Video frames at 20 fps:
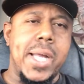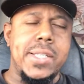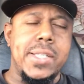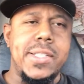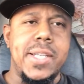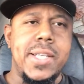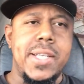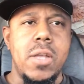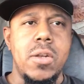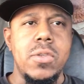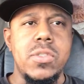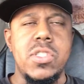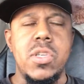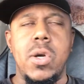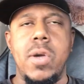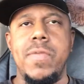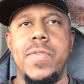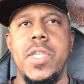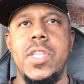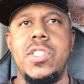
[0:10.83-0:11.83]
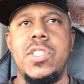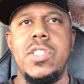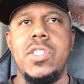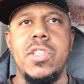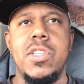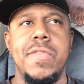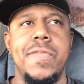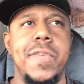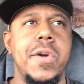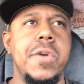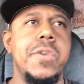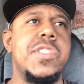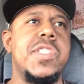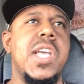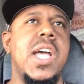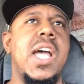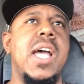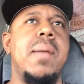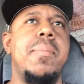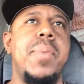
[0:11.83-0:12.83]
on my channel, so if this is your
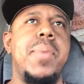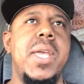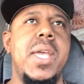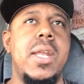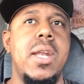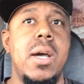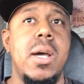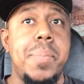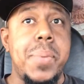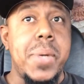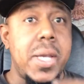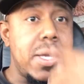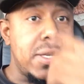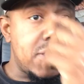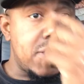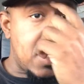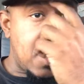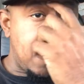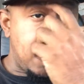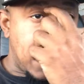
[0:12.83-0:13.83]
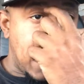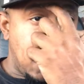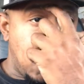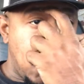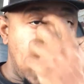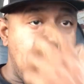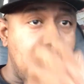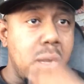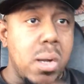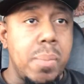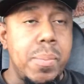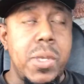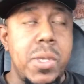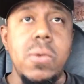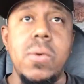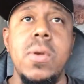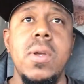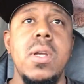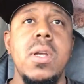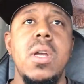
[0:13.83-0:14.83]
first time being up here and stuff, I
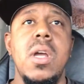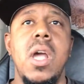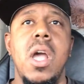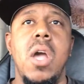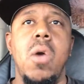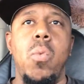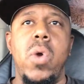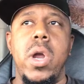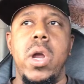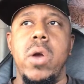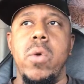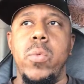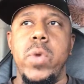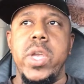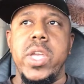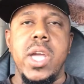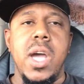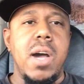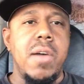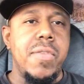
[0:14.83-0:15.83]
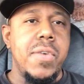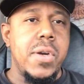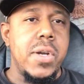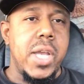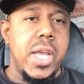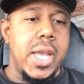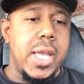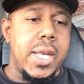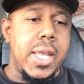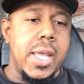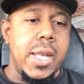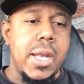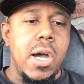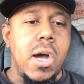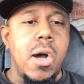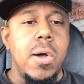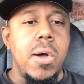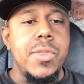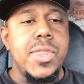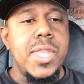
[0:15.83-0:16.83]
welcome you, where we cover any and
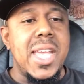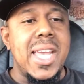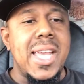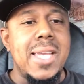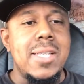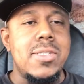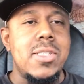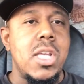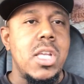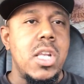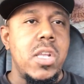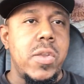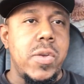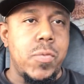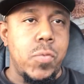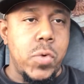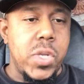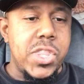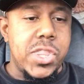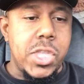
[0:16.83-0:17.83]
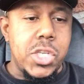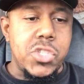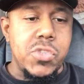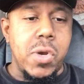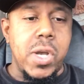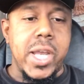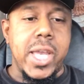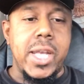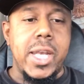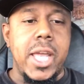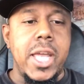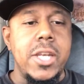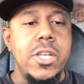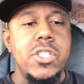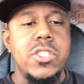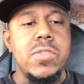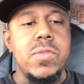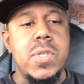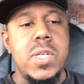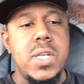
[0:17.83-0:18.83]
all things dealing with the trucking
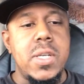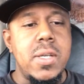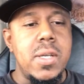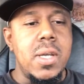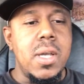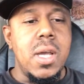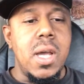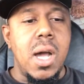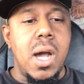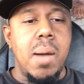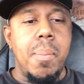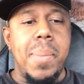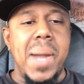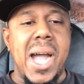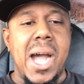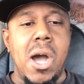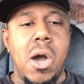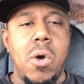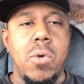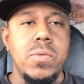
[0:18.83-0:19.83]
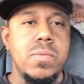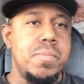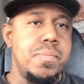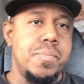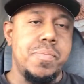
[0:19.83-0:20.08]
industry, about